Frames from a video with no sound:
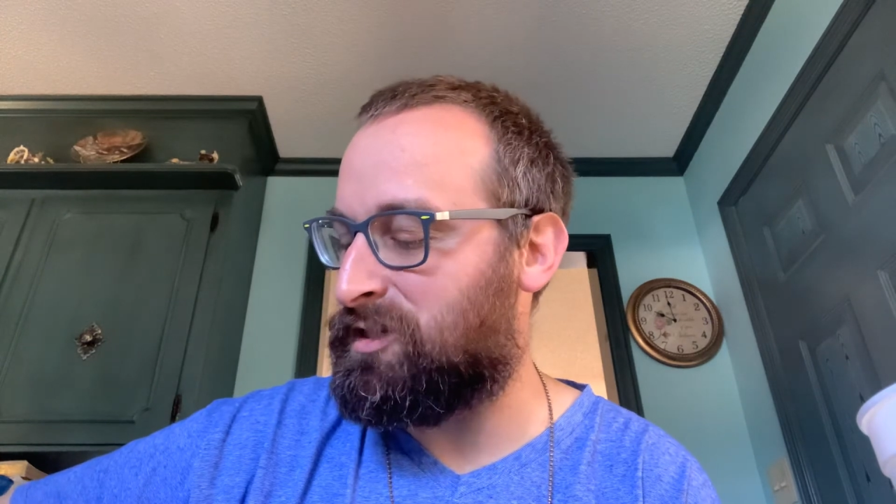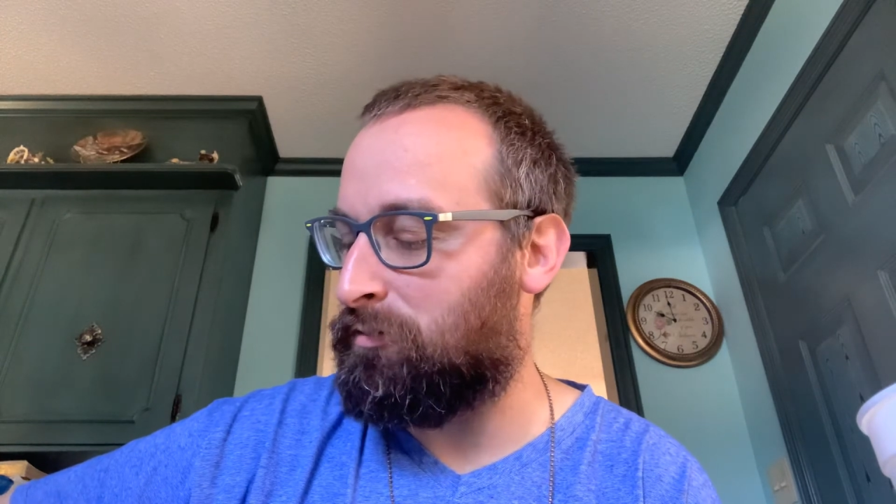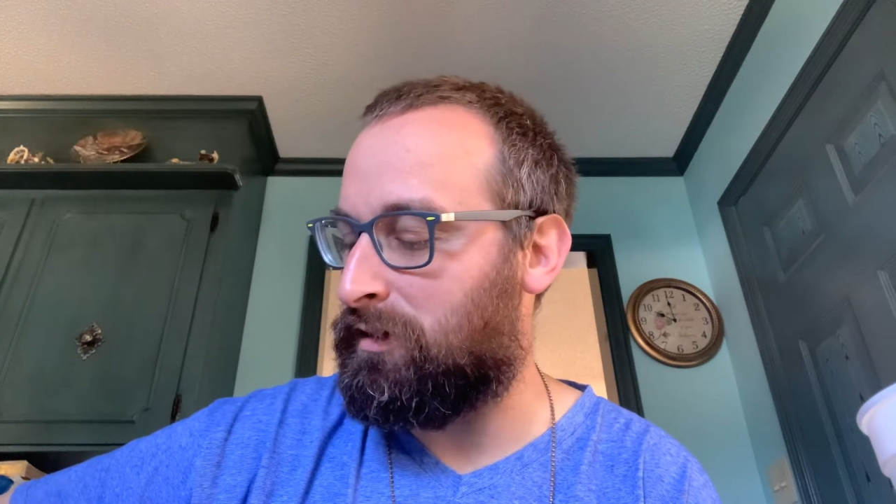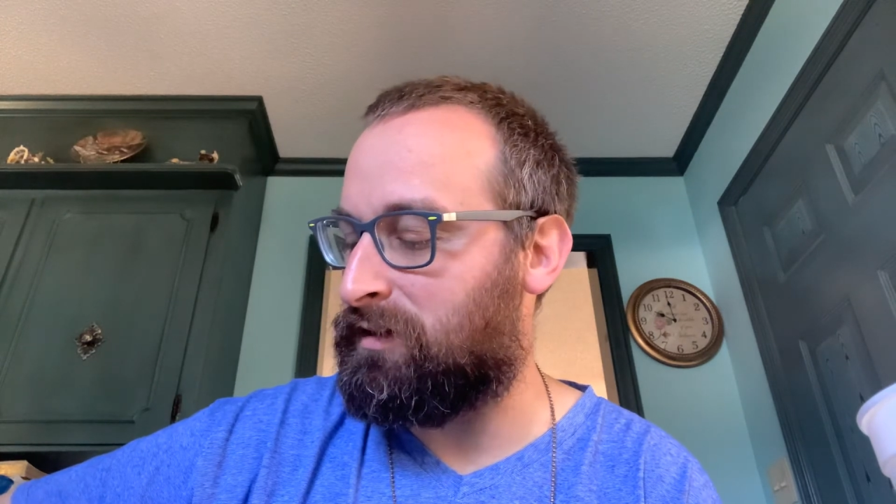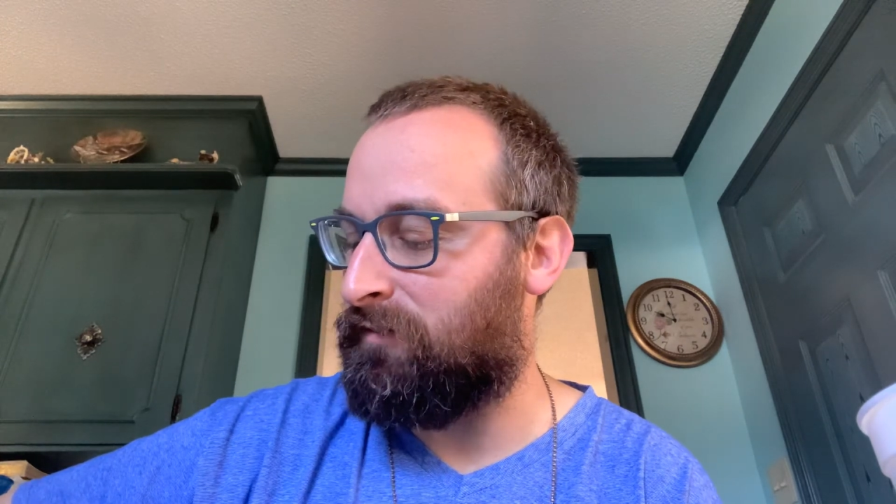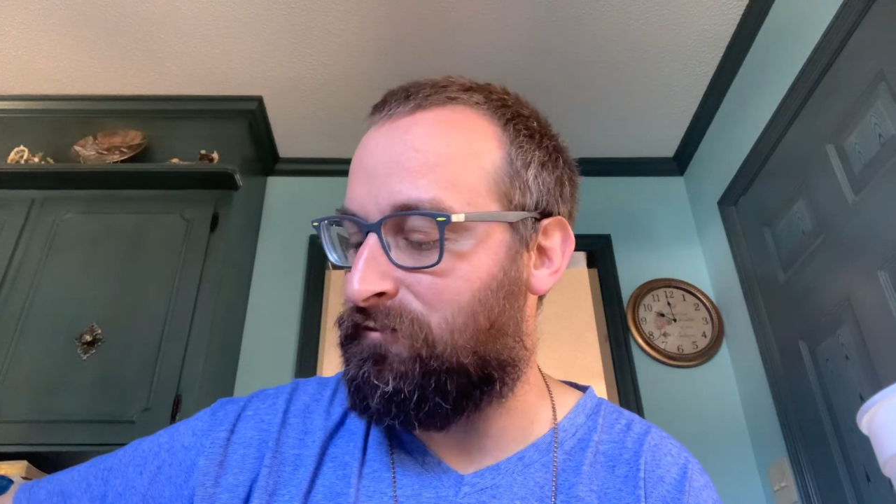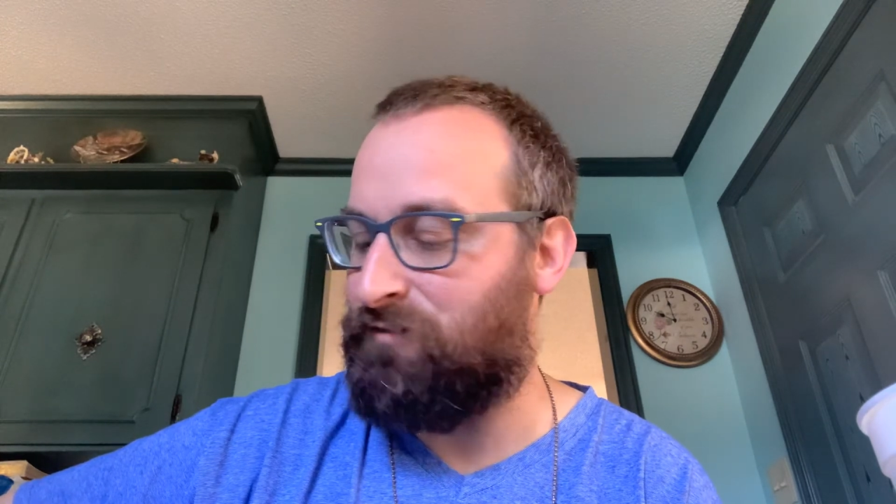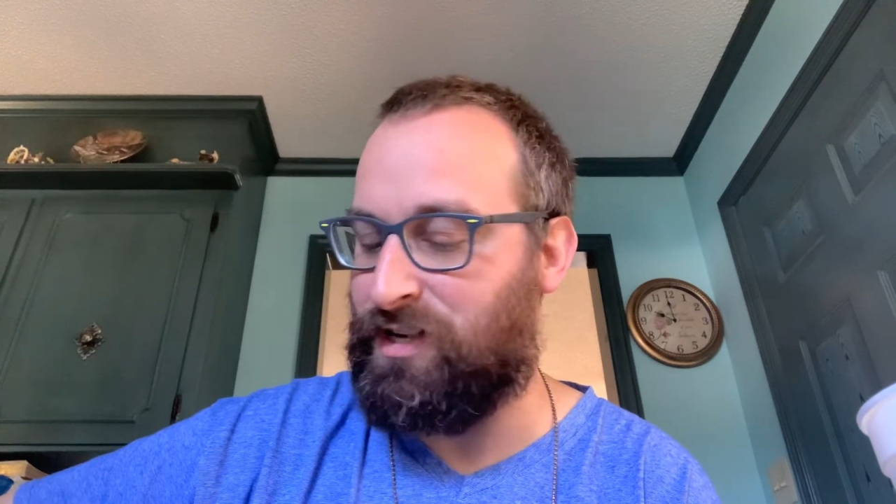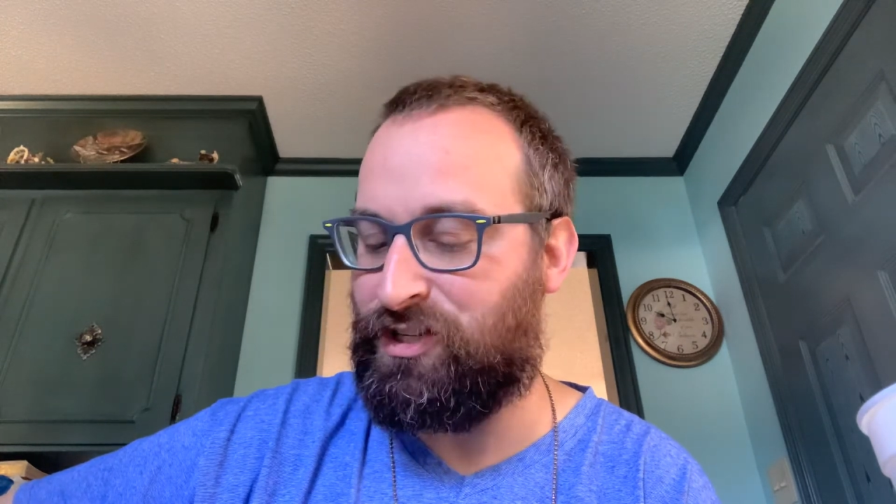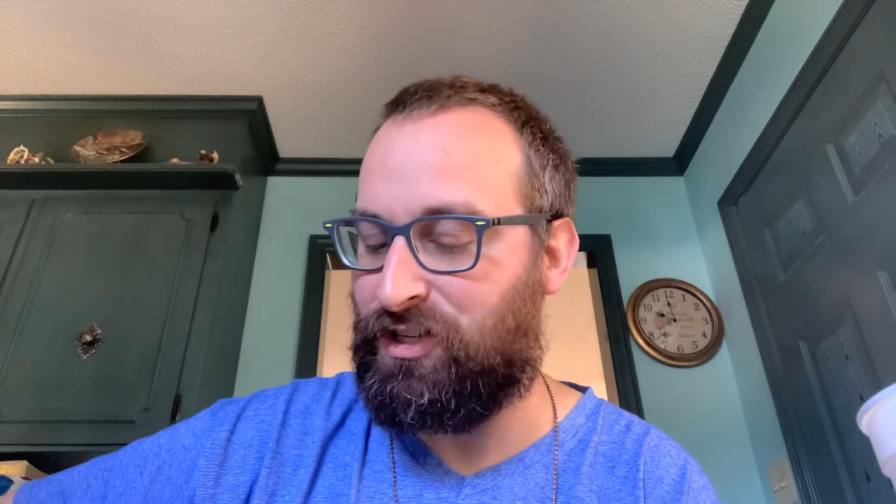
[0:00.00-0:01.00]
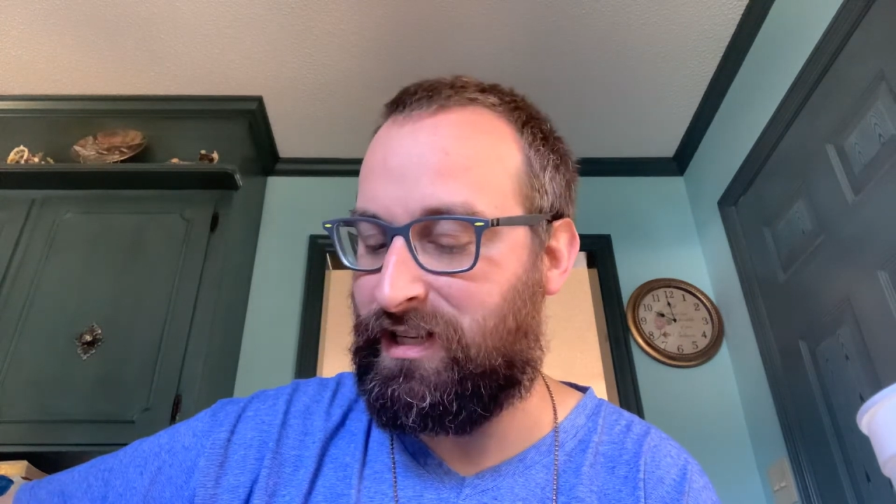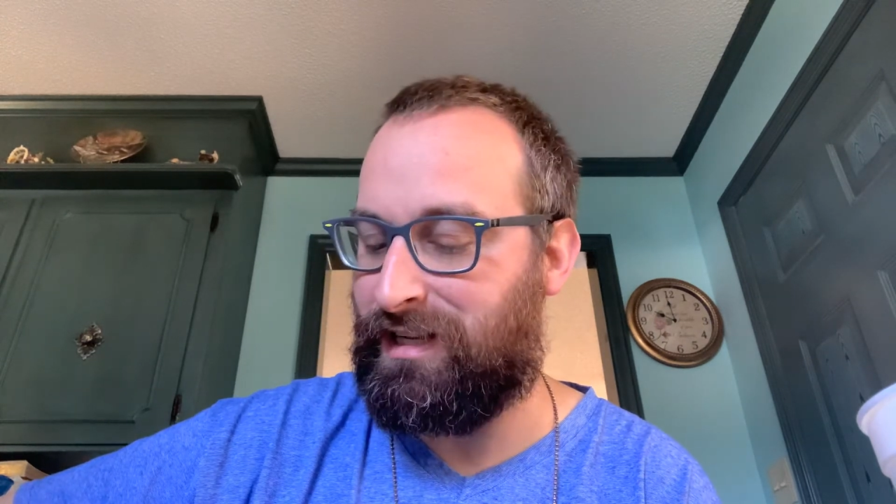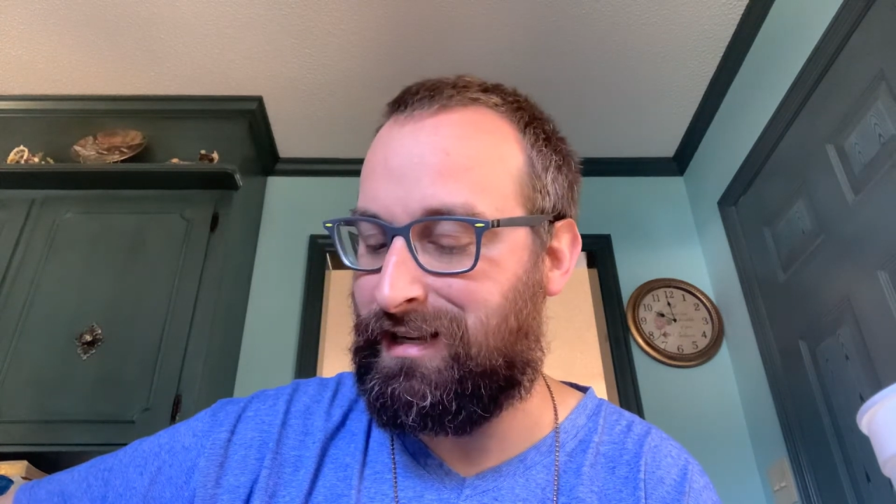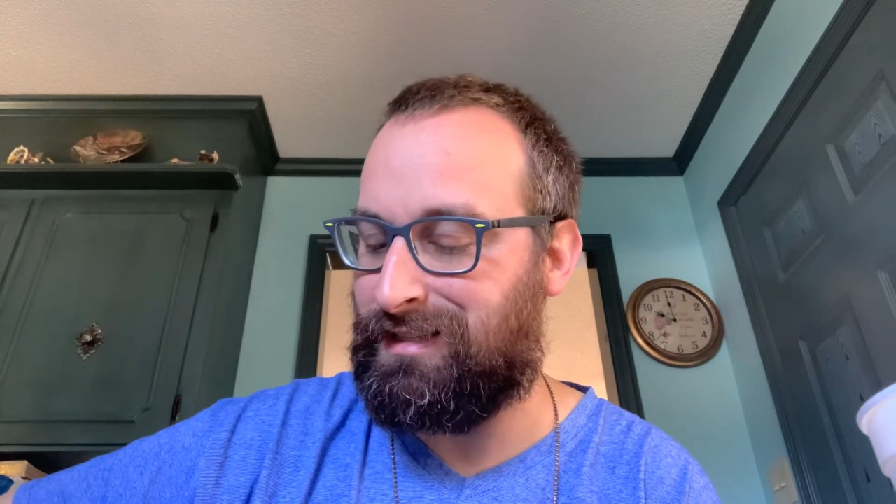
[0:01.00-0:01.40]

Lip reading: to what the vision he had